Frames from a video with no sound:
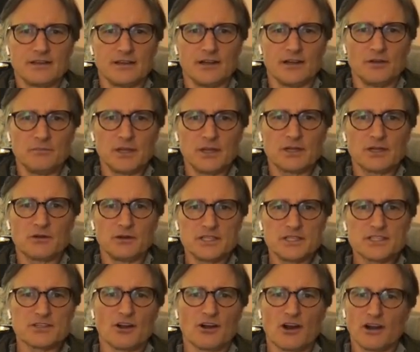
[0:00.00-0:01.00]
You know,
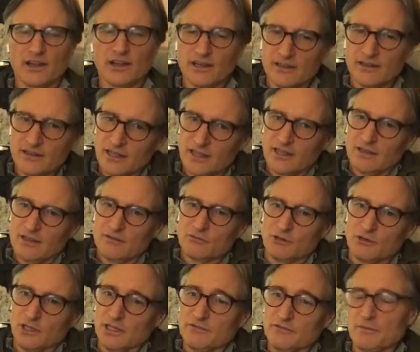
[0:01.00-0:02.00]
Bitcoin started
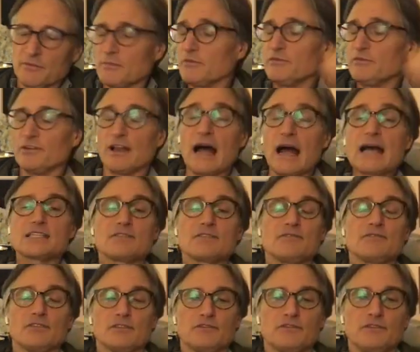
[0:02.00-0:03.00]
really from a
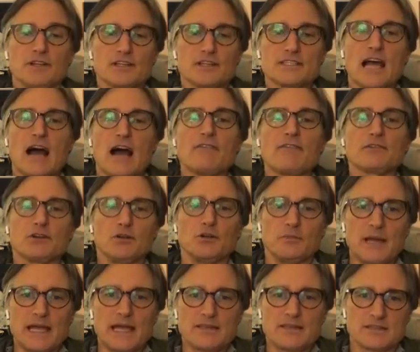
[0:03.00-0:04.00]
philosophical,
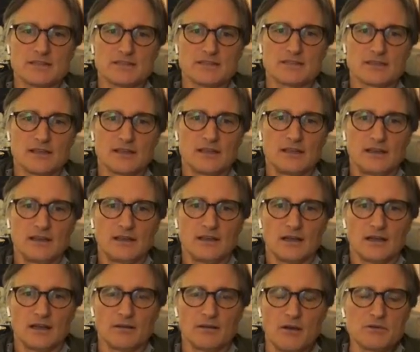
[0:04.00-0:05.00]
philosophical basis.
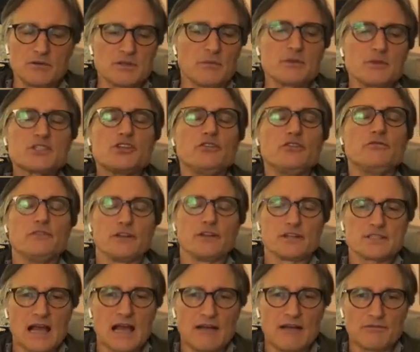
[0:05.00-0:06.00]
Uh, that was almost too
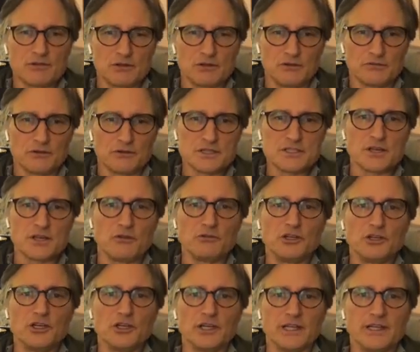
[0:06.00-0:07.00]
philosophical for its
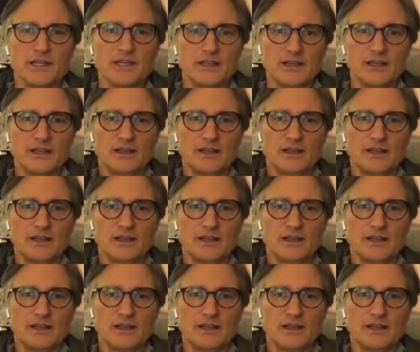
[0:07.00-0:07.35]
own good.